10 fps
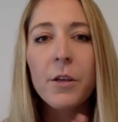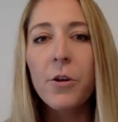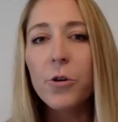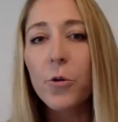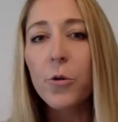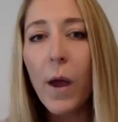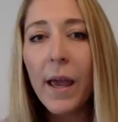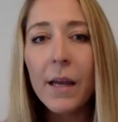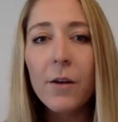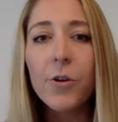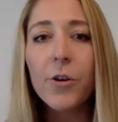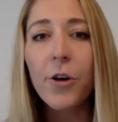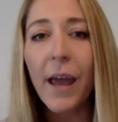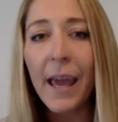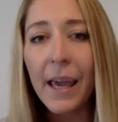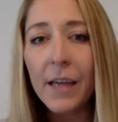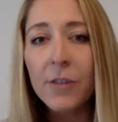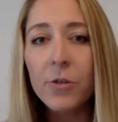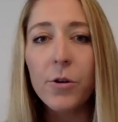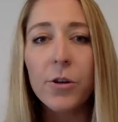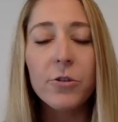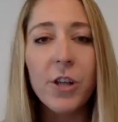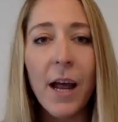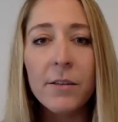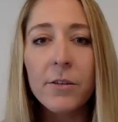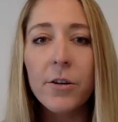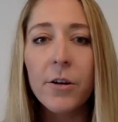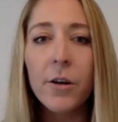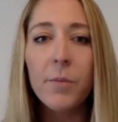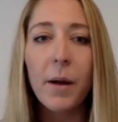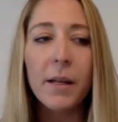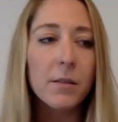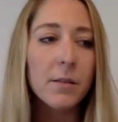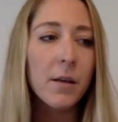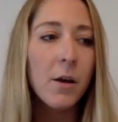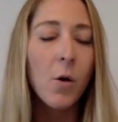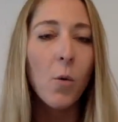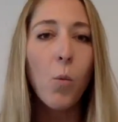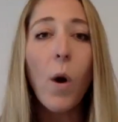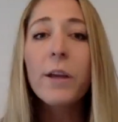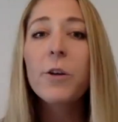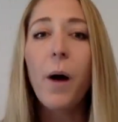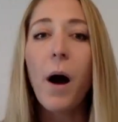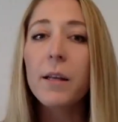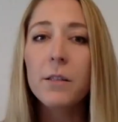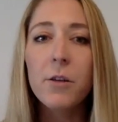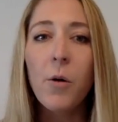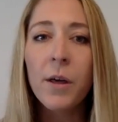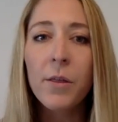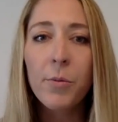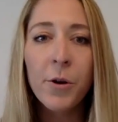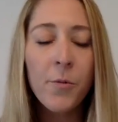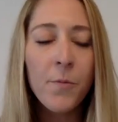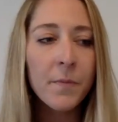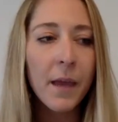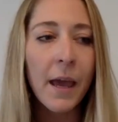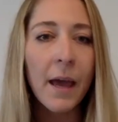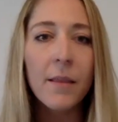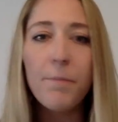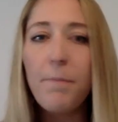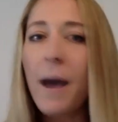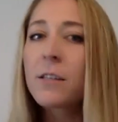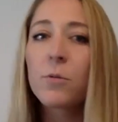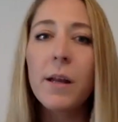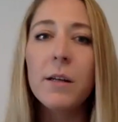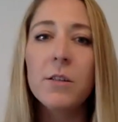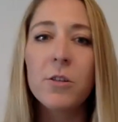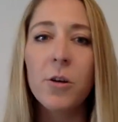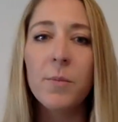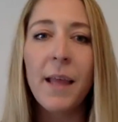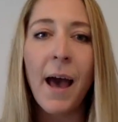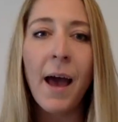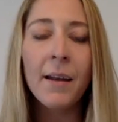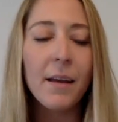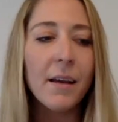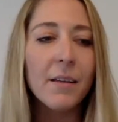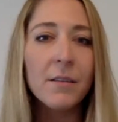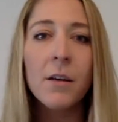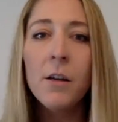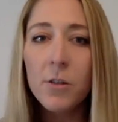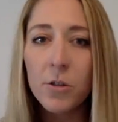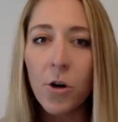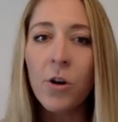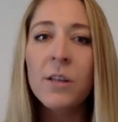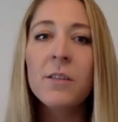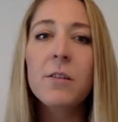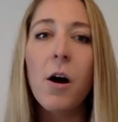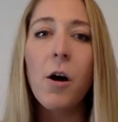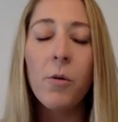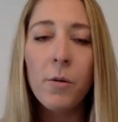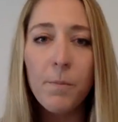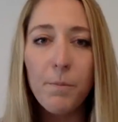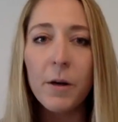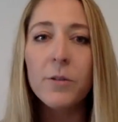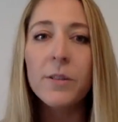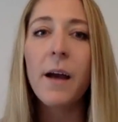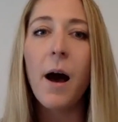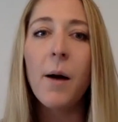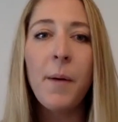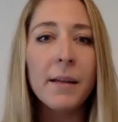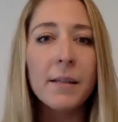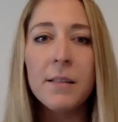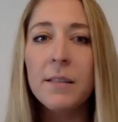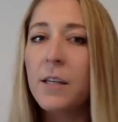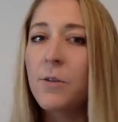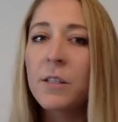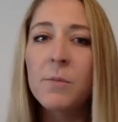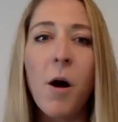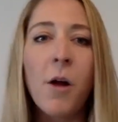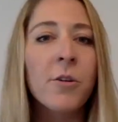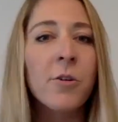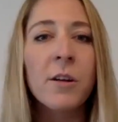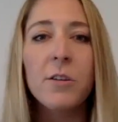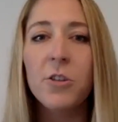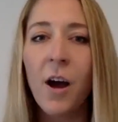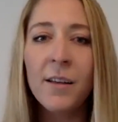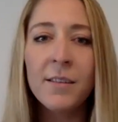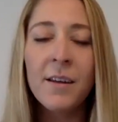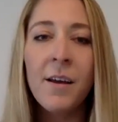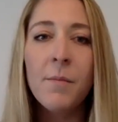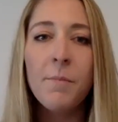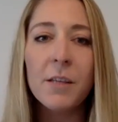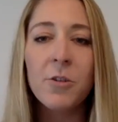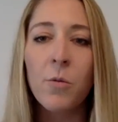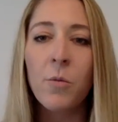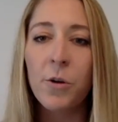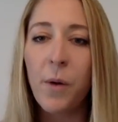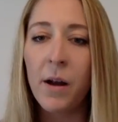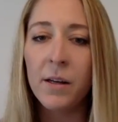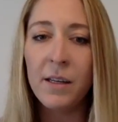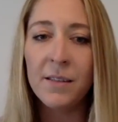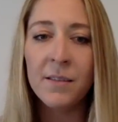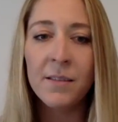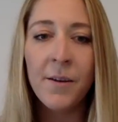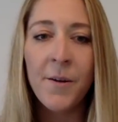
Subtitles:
your weight or your age or your gender, but it's what your body is going through. And the best way to determine that is starting slow, building up, and continuing to monitor and adjust based on what your body needs.